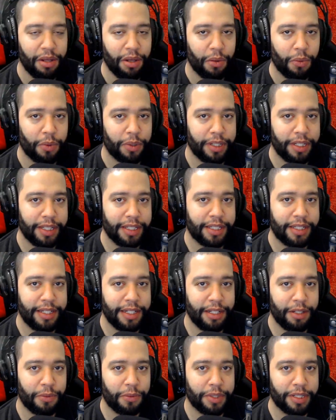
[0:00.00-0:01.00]
what this
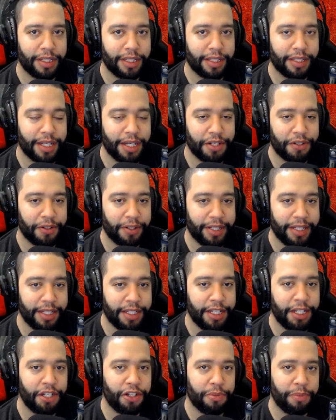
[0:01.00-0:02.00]
did was essentially
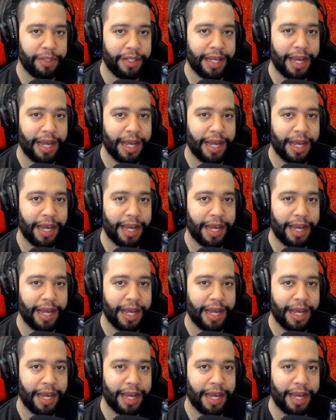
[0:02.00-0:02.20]
teach me